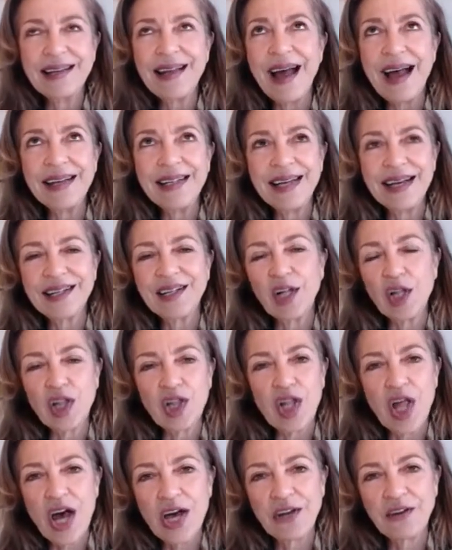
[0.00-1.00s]
I get a
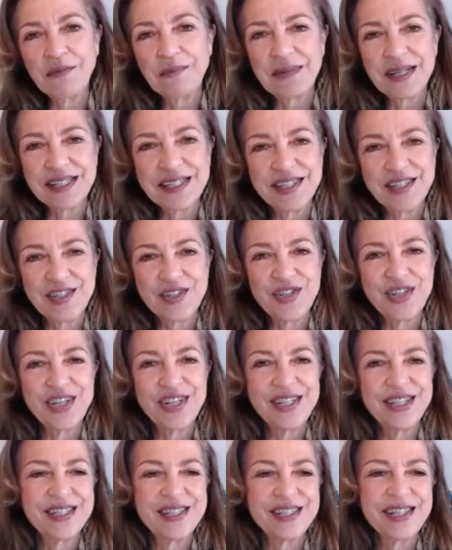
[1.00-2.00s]
lot of
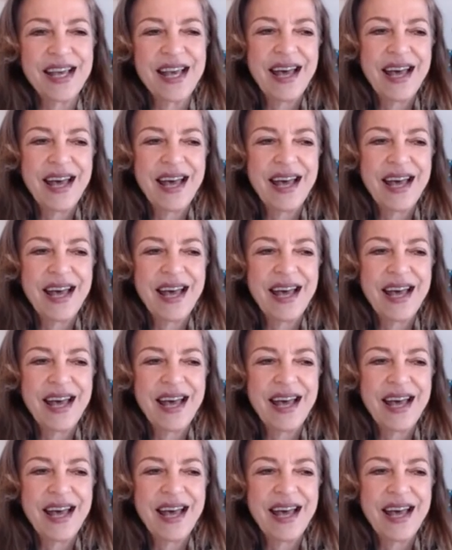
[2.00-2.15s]
messages,